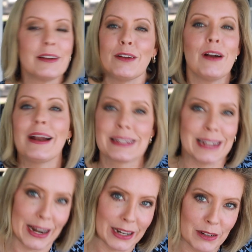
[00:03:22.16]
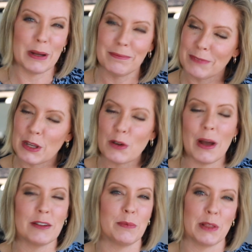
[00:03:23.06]
they're not exciting, but you
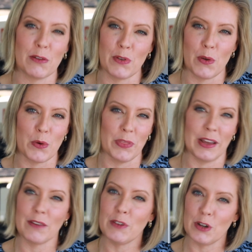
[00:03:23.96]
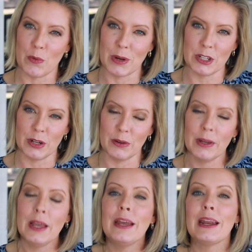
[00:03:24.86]
don't have to be there for the whole thing if you don't want to.
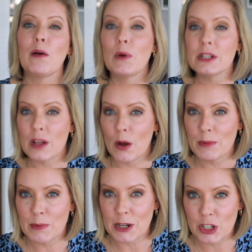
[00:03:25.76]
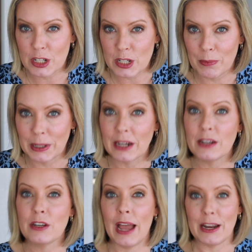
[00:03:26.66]
Now, once the home inspection is
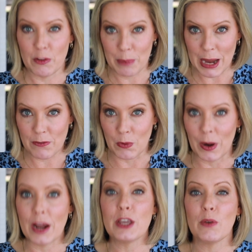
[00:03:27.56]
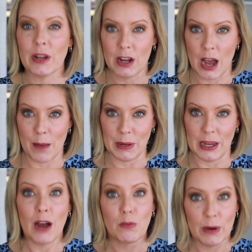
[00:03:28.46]
completed and you've paid for it, you get a
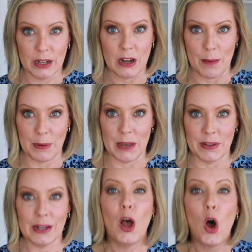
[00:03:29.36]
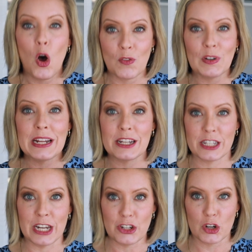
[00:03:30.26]
copy, a written copy of it. Hopefully it's
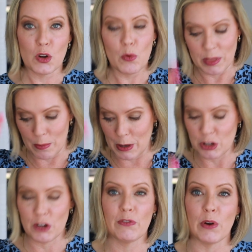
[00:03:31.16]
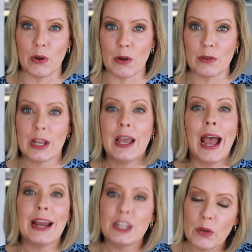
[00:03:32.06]
digital with a bunch of photos.
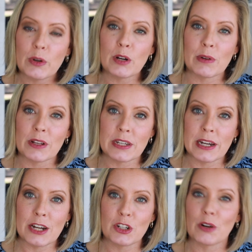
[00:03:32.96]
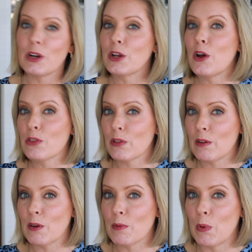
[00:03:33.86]
And you and your real estate agent are going to go through
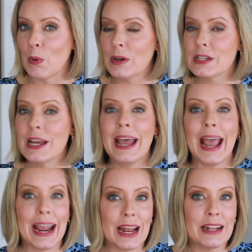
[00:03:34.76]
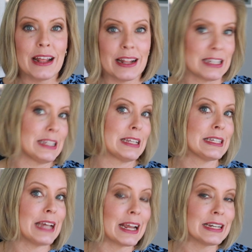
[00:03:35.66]
the report, and it's the
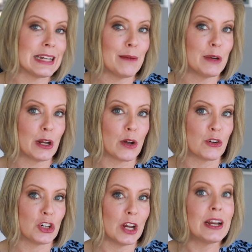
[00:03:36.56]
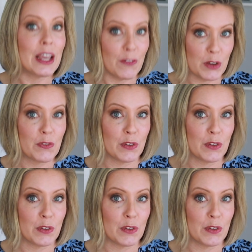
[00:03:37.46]
second time to negotiate. If